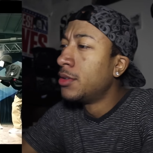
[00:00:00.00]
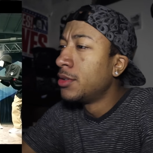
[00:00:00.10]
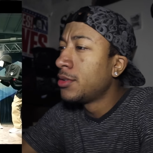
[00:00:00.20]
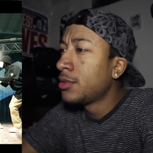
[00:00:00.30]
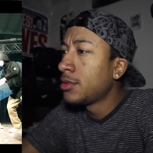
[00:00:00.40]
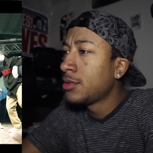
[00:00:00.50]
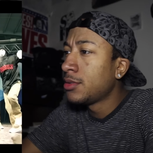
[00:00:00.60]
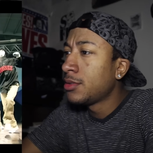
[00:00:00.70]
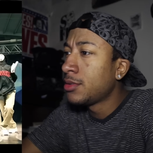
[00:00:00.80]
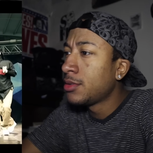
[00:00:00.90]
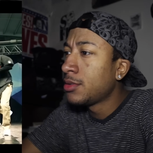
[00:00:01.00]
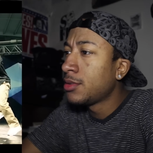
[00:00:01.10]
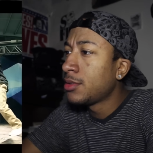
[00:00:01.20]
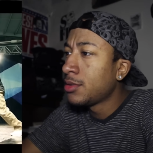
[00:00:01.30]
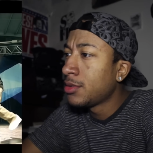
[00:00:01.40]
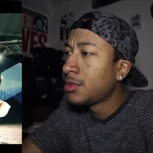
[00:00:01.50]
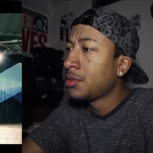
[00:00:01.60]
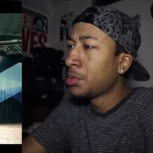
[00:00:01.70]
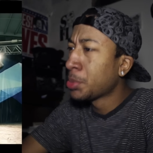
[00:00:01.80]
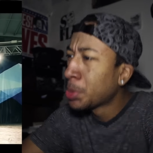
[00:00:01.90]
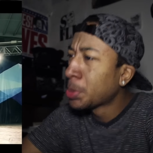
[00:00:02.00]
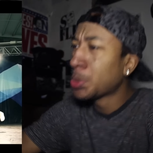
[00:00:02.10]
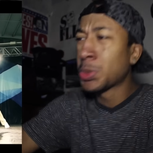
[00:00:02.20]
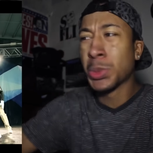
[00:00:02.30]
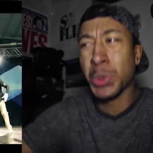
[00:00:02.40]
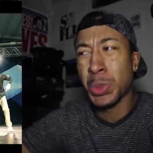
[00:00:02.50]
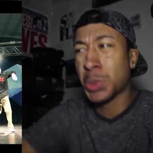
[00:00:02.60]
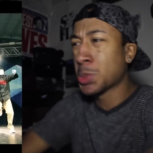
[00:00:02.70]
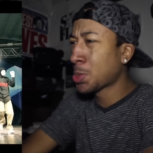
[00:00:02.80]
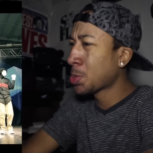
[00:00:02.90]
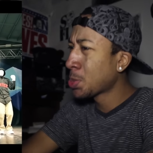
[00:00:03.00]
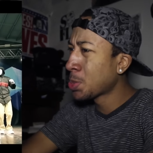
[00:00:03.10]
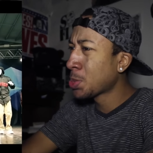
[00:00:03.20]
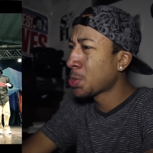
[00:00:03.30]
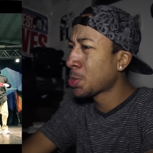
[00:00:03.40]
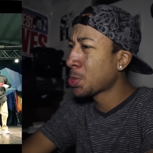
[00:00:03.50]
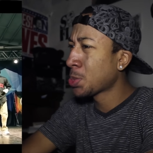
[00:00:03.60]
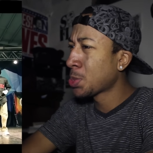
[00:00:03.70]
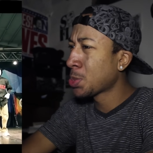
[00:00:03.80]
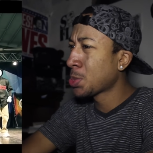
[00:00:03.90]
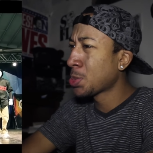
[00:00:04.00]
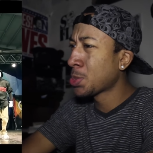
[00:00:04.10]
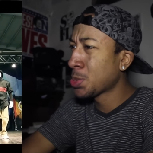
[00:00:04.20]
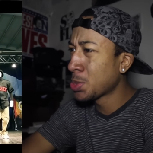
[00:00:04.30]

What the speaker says: (silence)